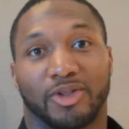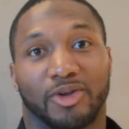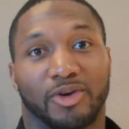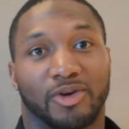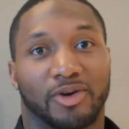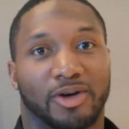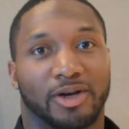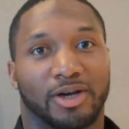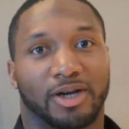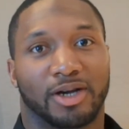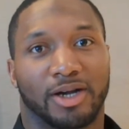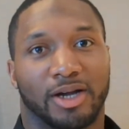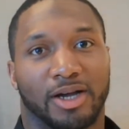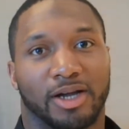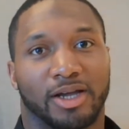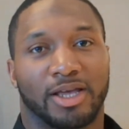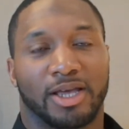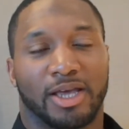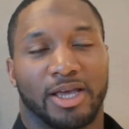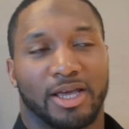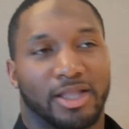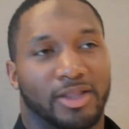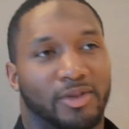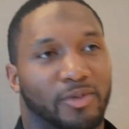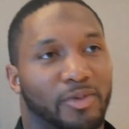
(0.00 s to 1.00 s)
You
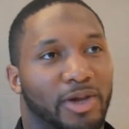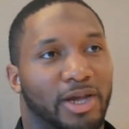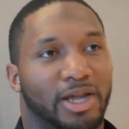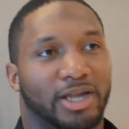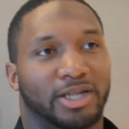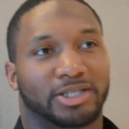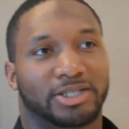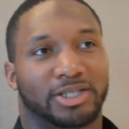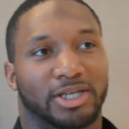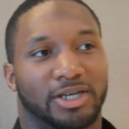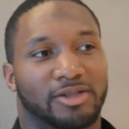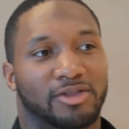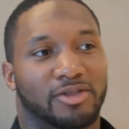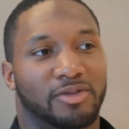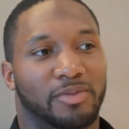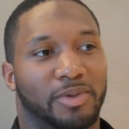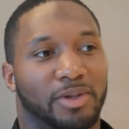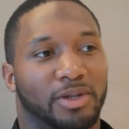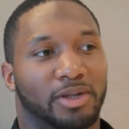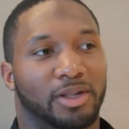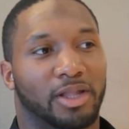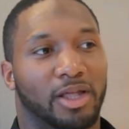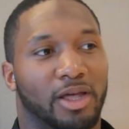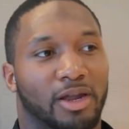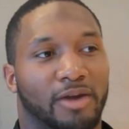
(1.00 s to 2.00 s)
know, we had a chance
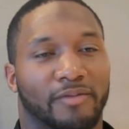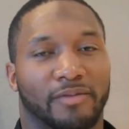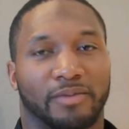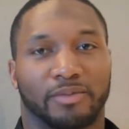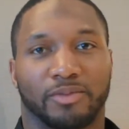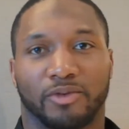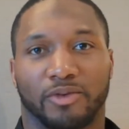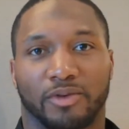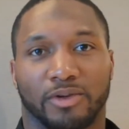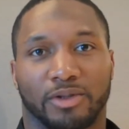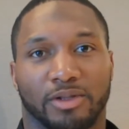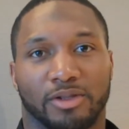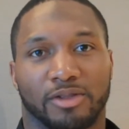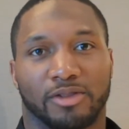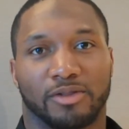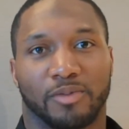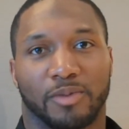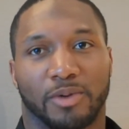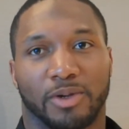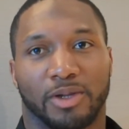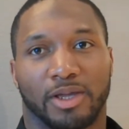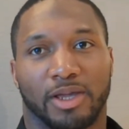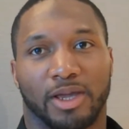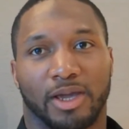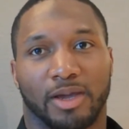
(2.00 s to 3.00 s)
to meet a lot of them during the
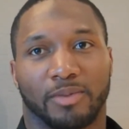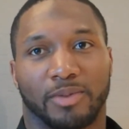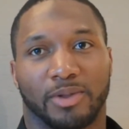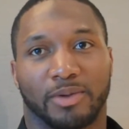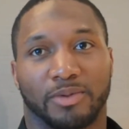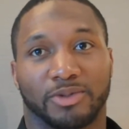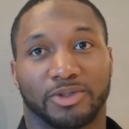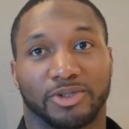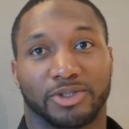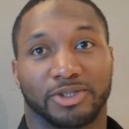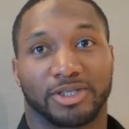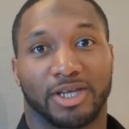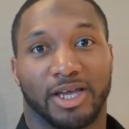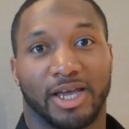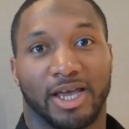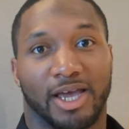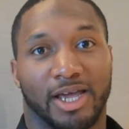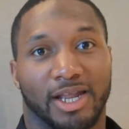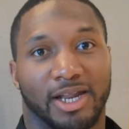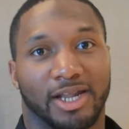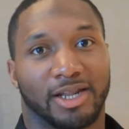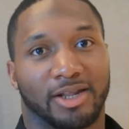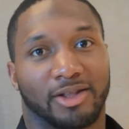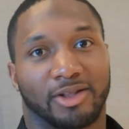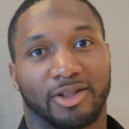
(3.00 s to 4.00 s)
spring camp that we just
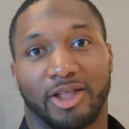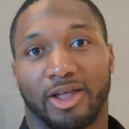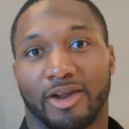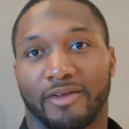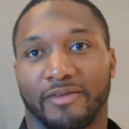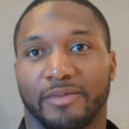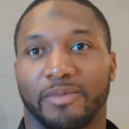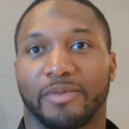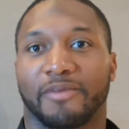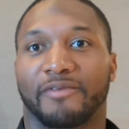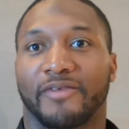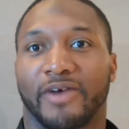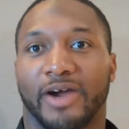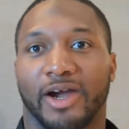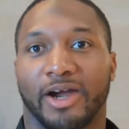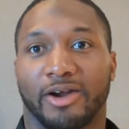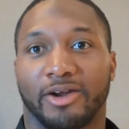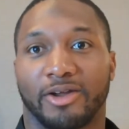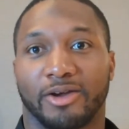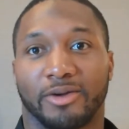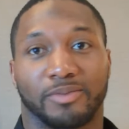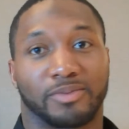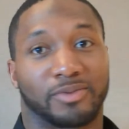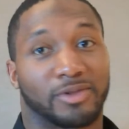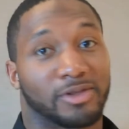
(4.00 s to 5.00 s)
had, and a lot of them are
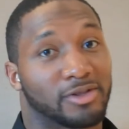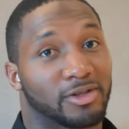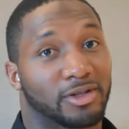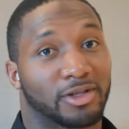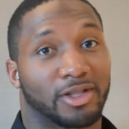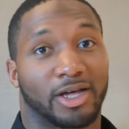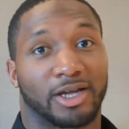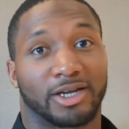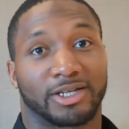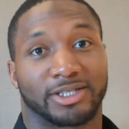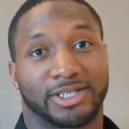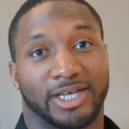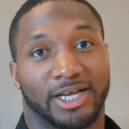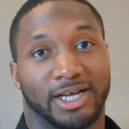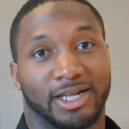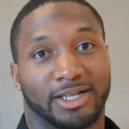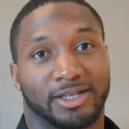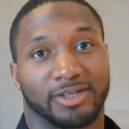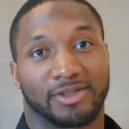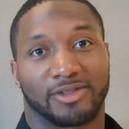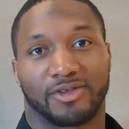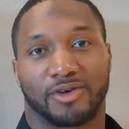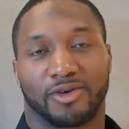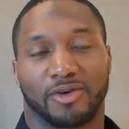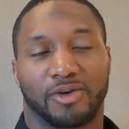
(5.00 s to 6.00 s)
fired up. There's a lot of
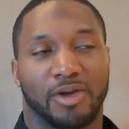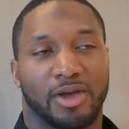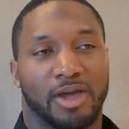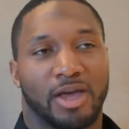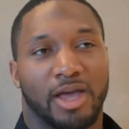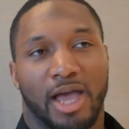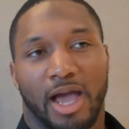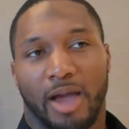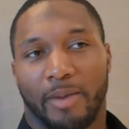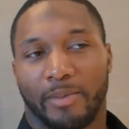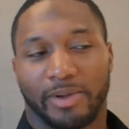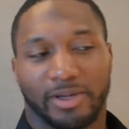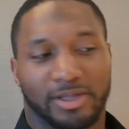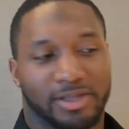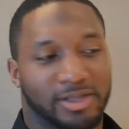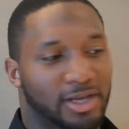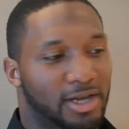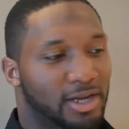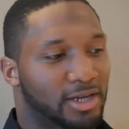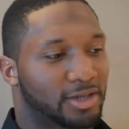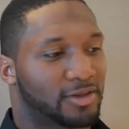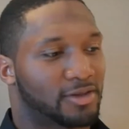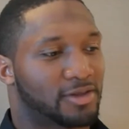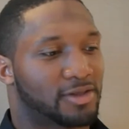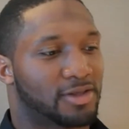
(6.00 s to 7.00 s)
talent, so I'm
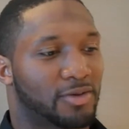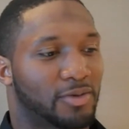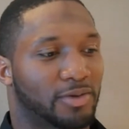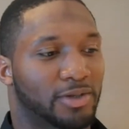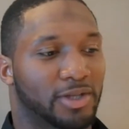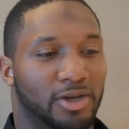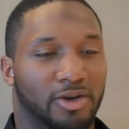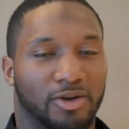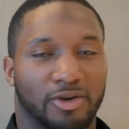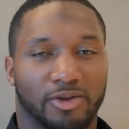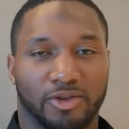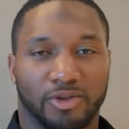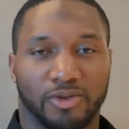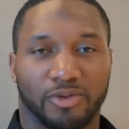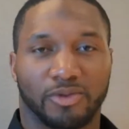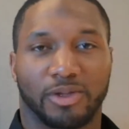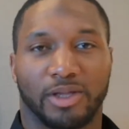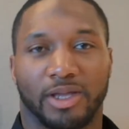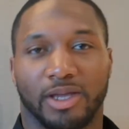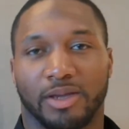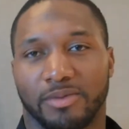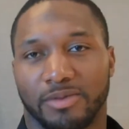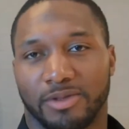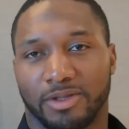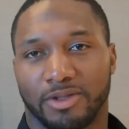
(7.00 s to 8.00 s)
excited to see what they're going to do
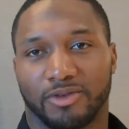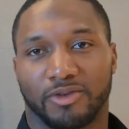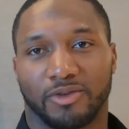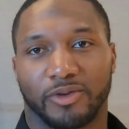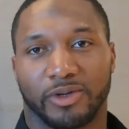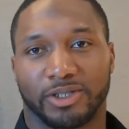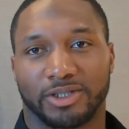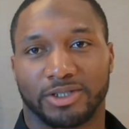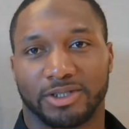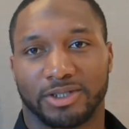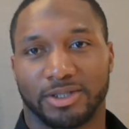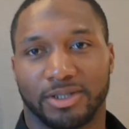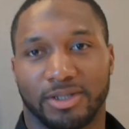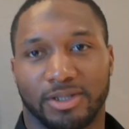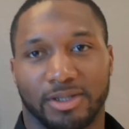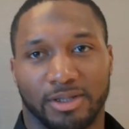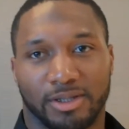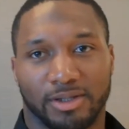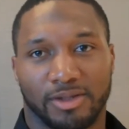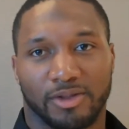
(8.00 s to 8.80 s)
in game situation.